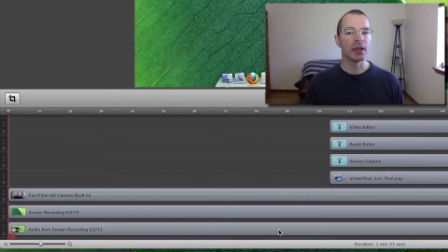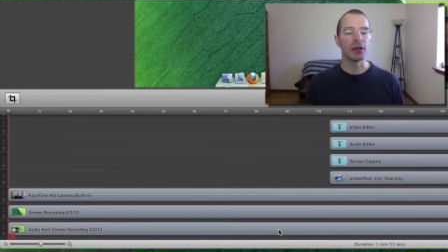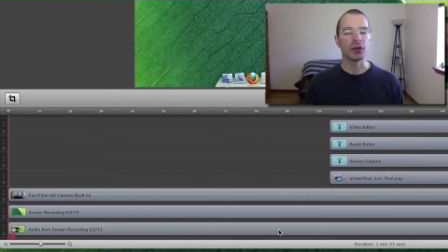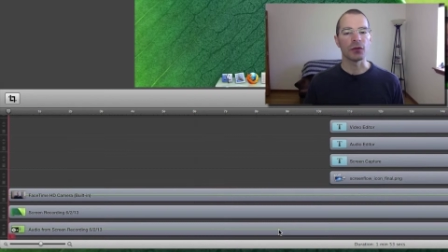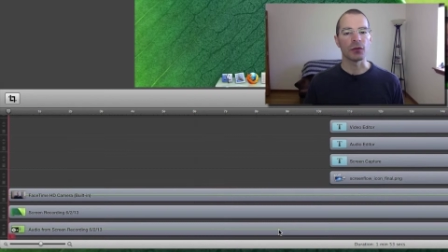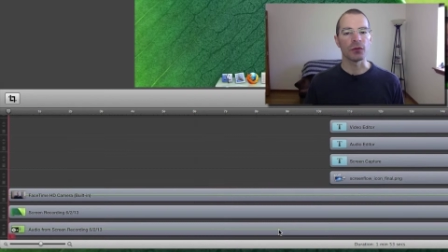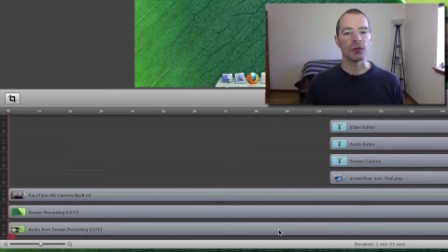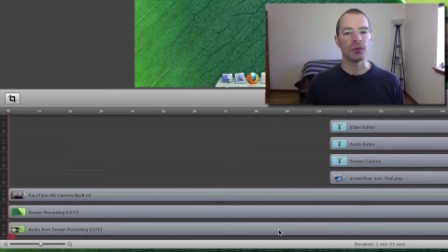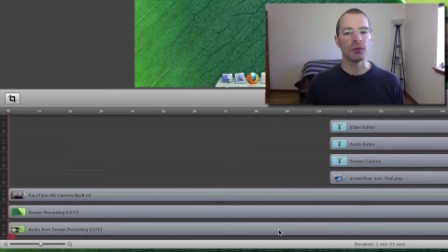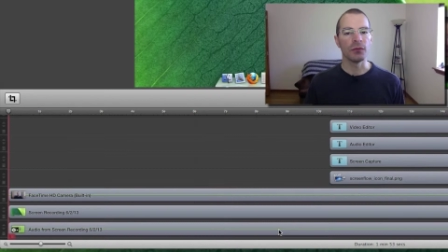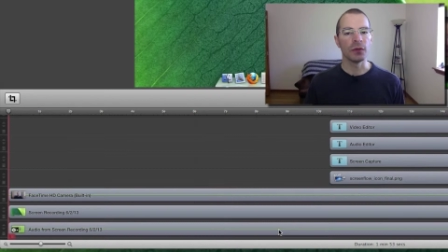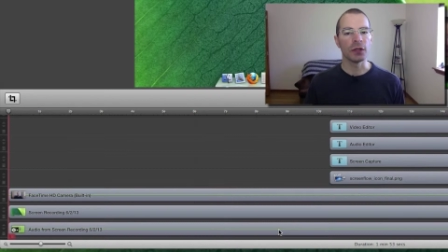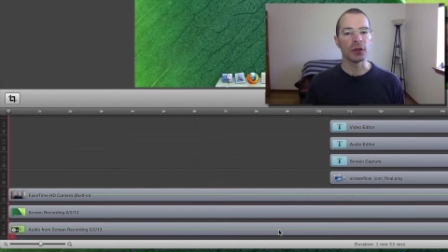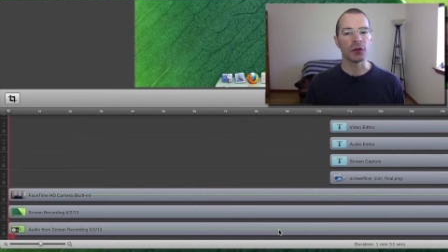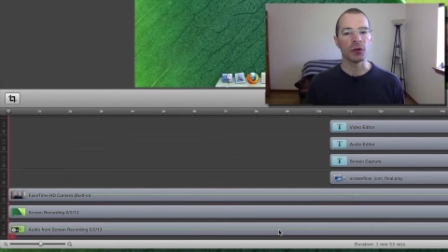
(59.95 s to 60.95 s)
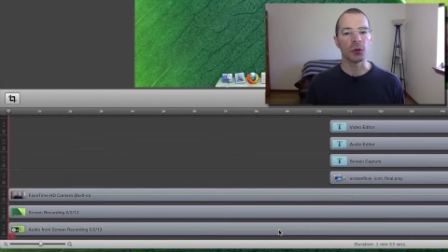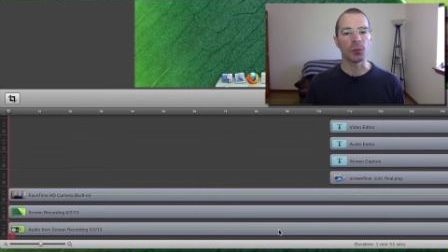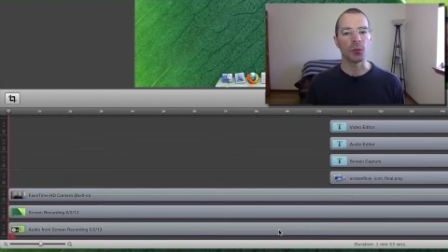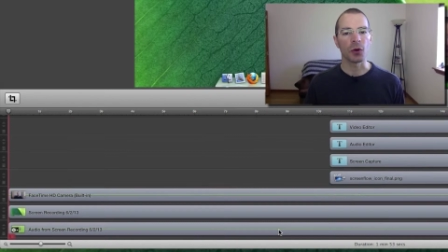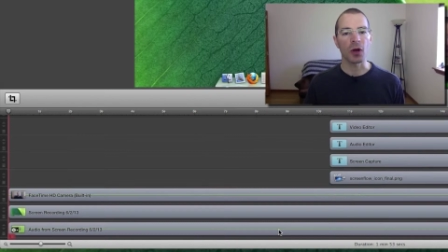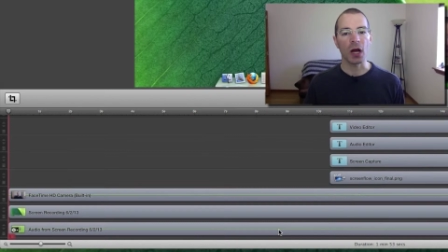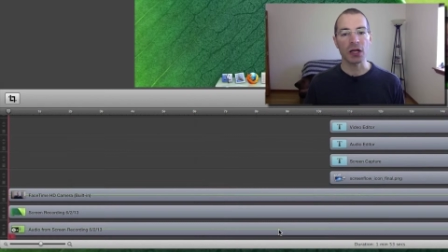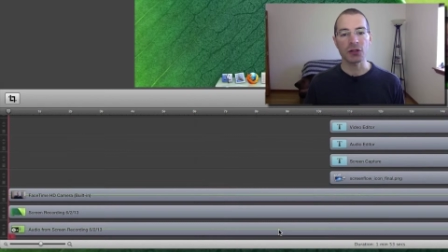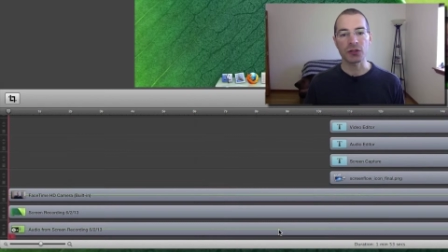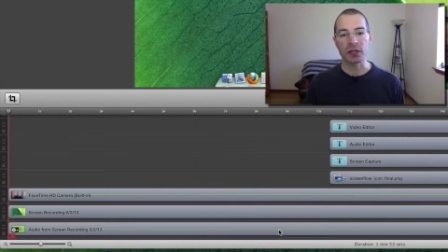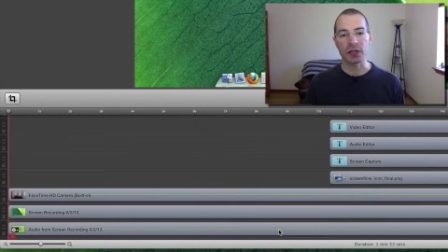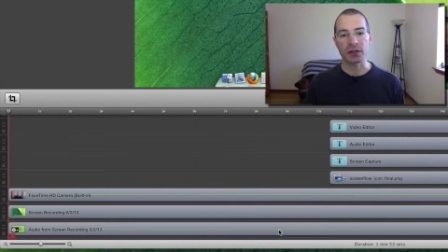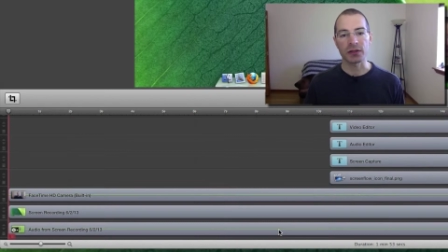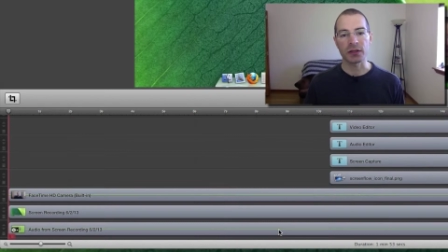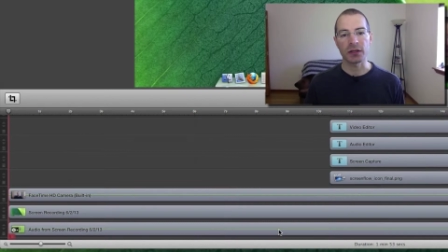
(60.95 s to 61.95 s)
in your in your
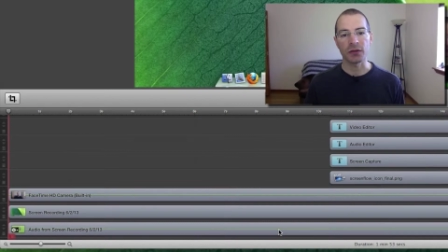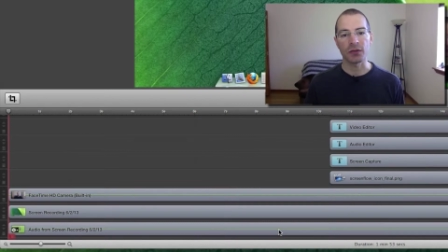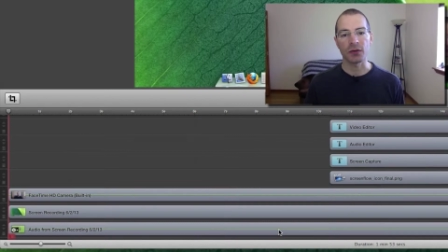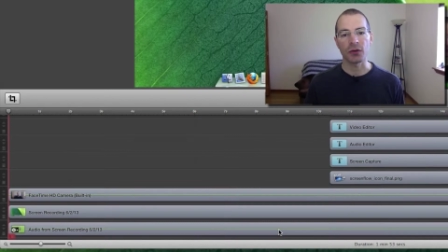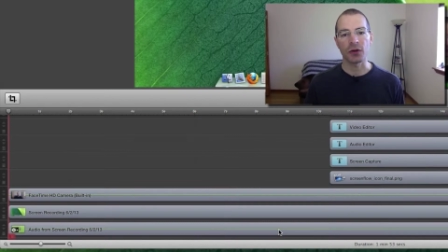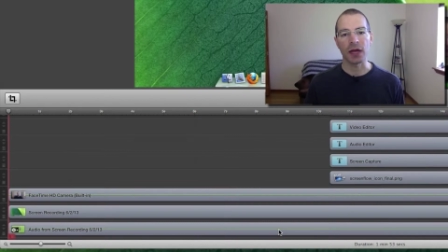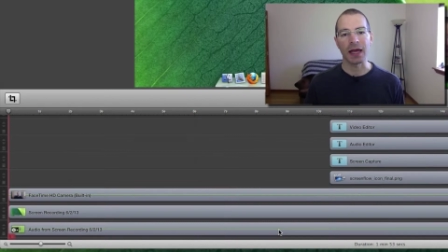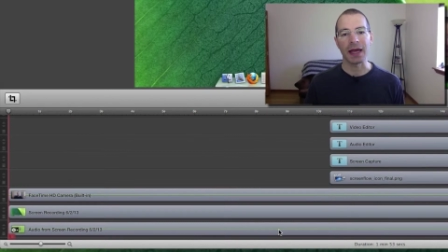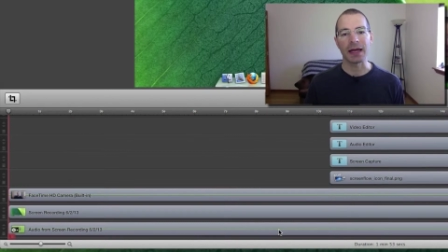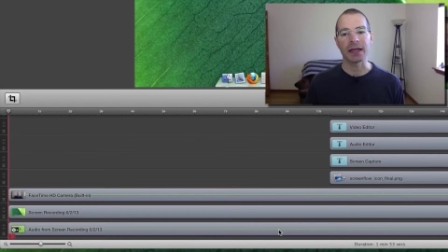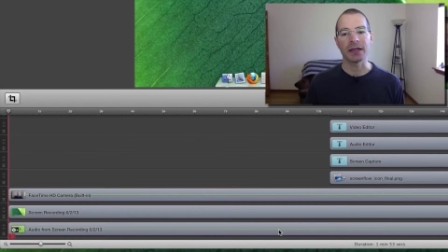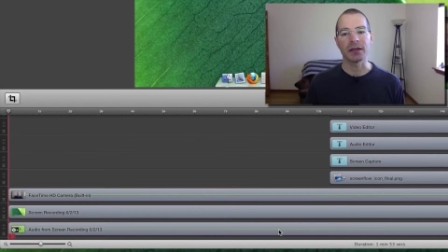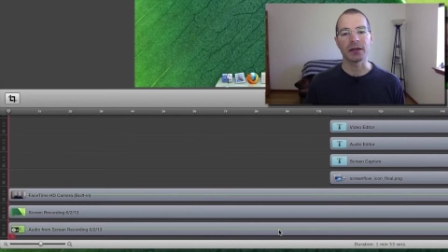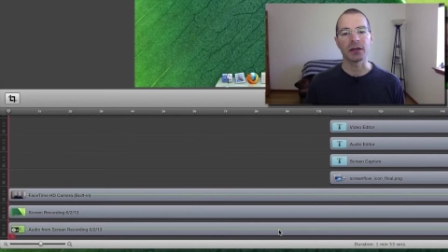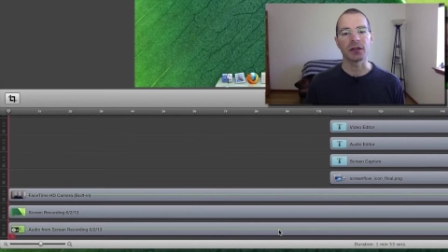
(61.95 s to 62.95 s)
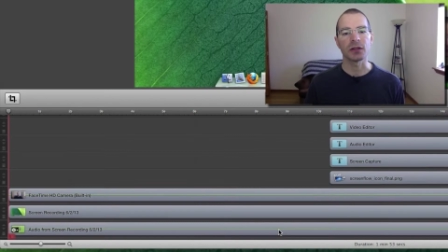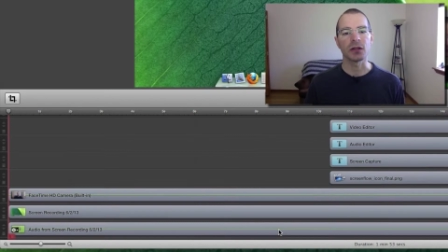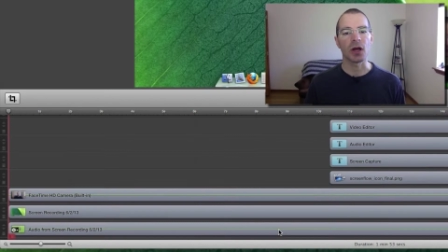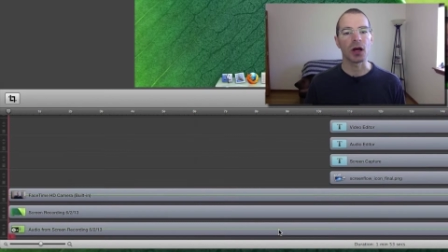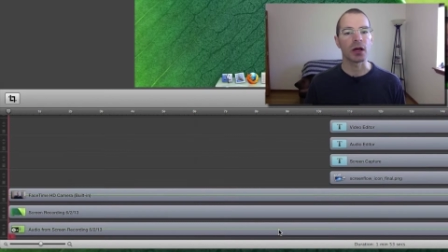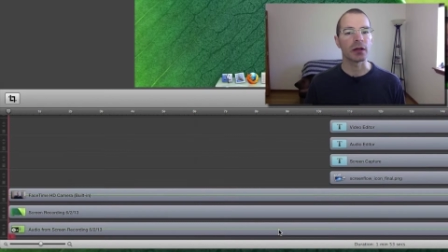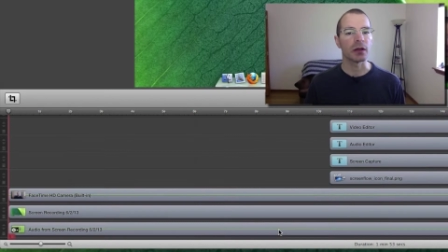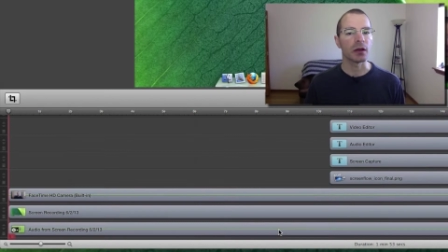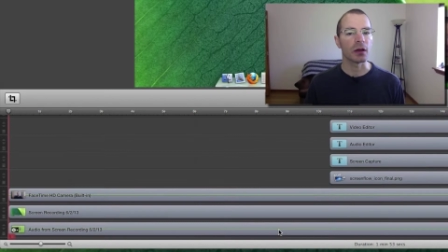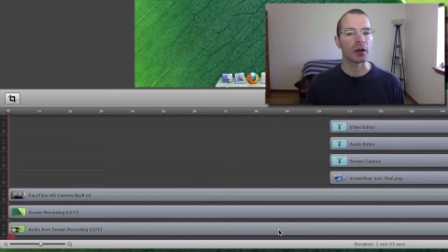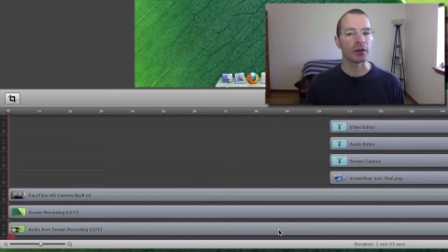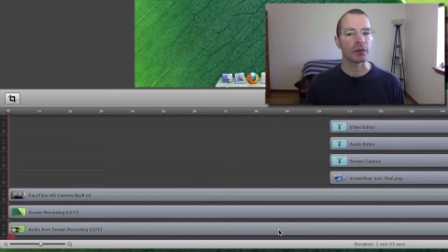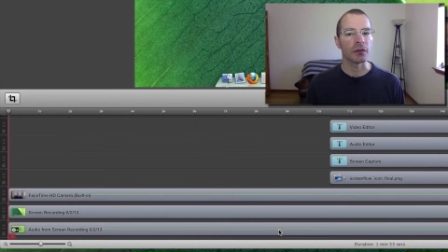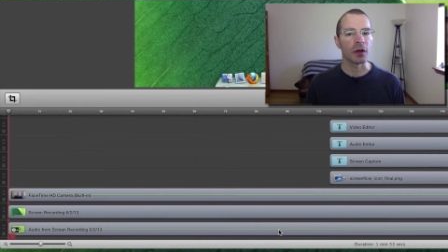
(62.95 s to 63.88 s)
projects if you're adding a lot of